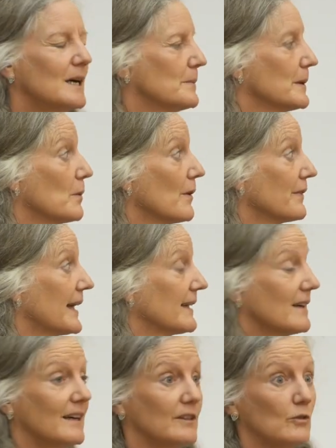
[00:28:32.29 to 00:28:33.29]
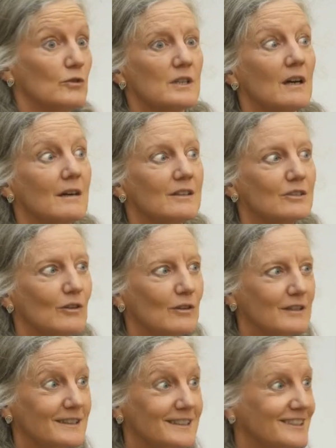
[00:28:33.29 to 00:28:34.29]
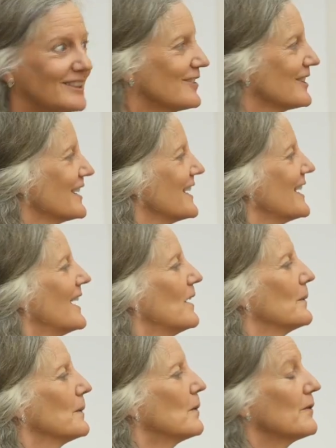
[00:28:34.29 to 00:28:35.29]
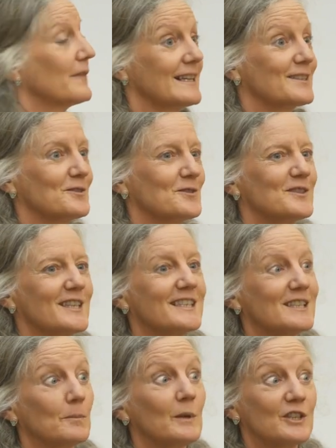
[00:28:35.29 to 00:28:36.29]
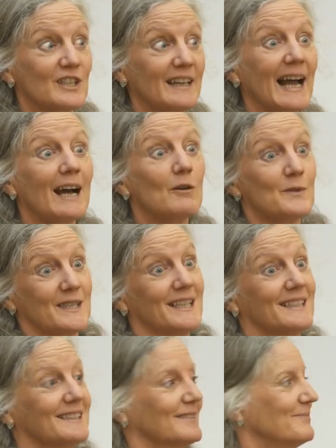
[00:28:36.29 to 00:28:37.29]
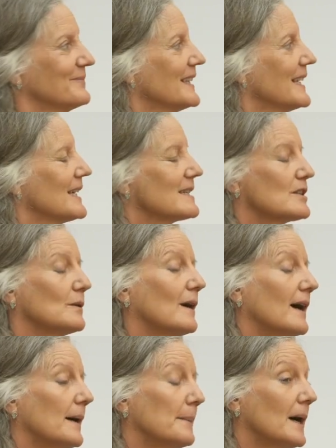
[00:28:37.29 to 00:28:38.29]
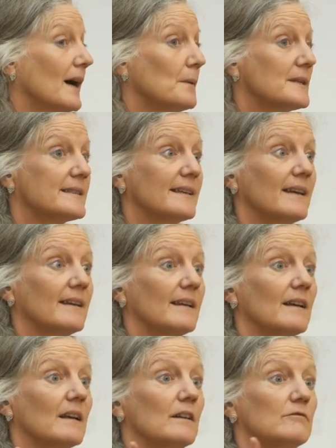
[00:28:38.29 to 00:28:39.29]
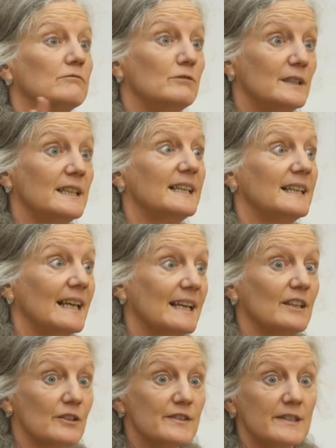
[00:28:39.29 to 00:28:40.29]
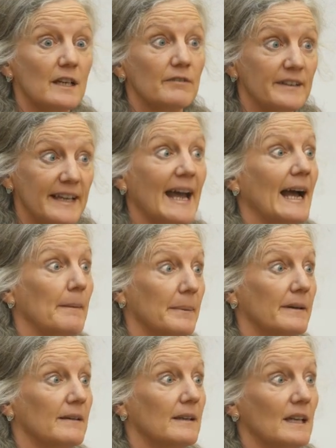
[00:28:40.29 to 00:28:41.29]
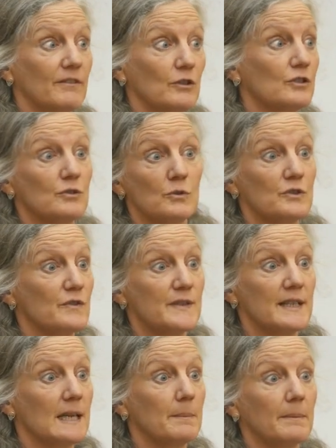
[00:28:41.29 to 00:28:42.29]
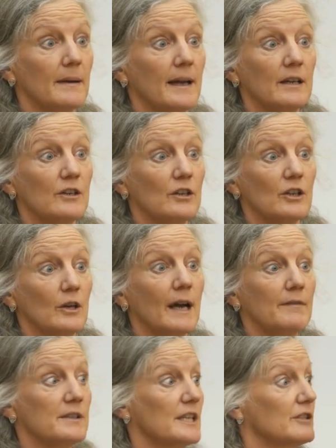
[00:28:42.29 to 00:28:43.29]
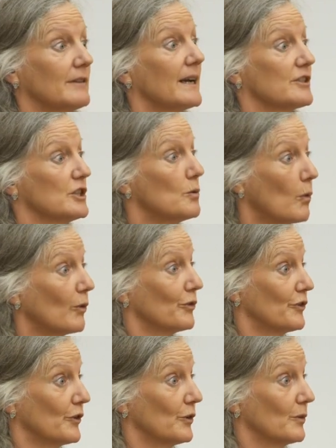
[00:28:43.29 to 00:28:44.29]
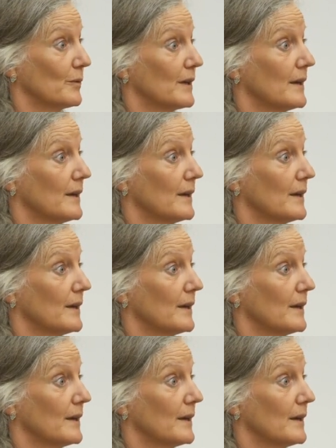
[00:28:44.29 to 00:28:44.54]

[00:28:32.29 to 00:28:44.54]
We want that kind of, or dark chocolate, you know. We want that sort of system which allows it. So I would say really let yourself nap if you're short of sleep and you haven't had your eight hours and you want to.